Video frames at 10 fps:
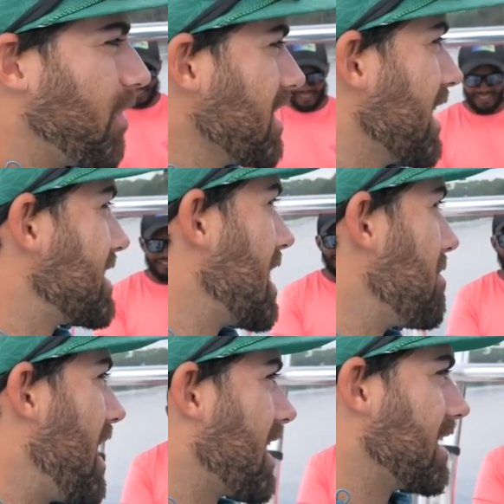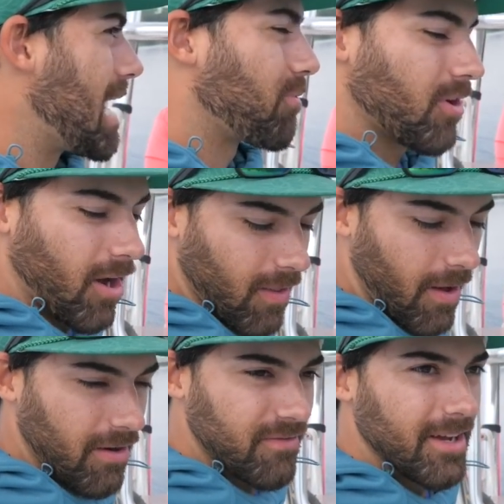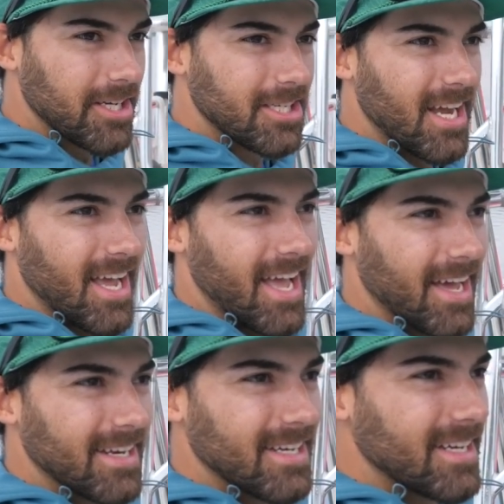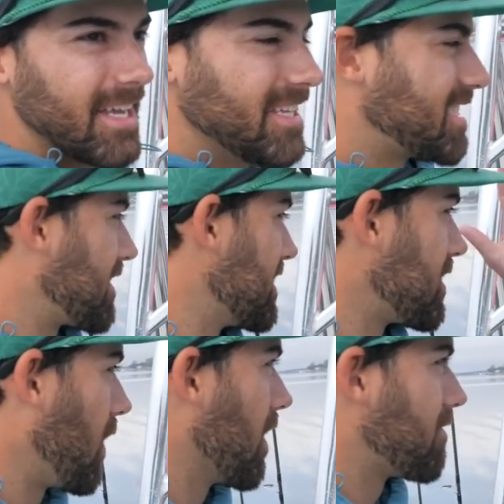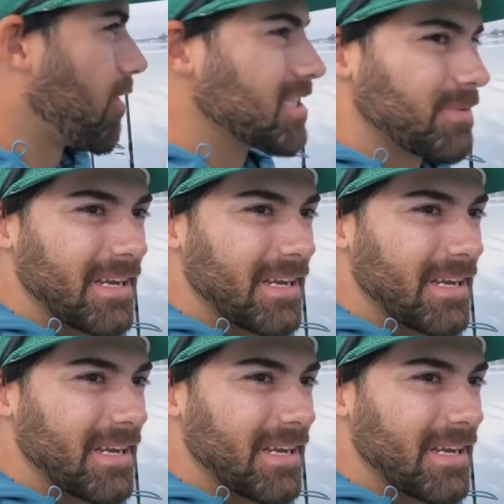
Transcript: We linked up back in April, caught a lot of fish, and uh, he set this all up for us.